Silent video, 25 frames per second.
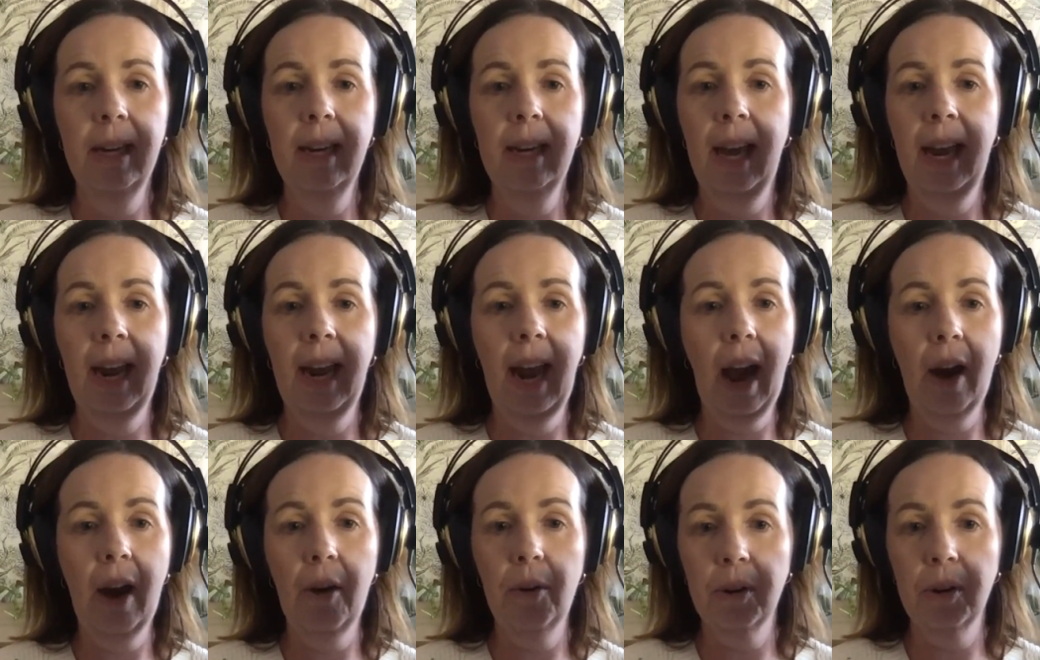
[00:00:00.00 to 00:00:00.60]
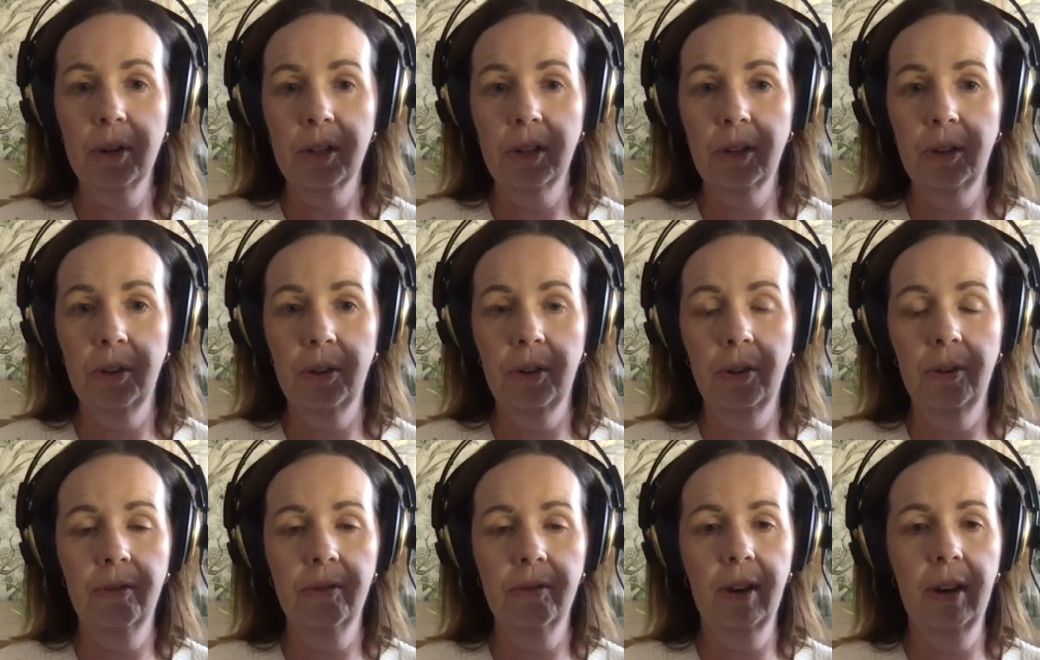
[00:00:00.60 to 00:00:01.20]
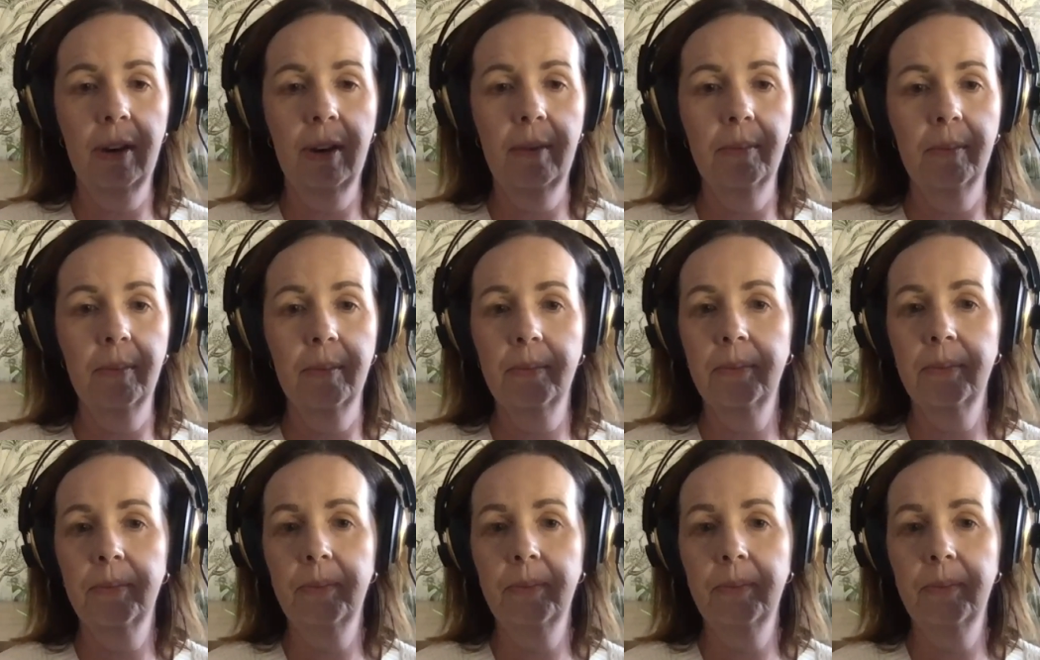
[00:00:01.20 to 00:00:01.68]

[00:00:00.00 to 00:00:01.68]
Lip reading: an hour total from,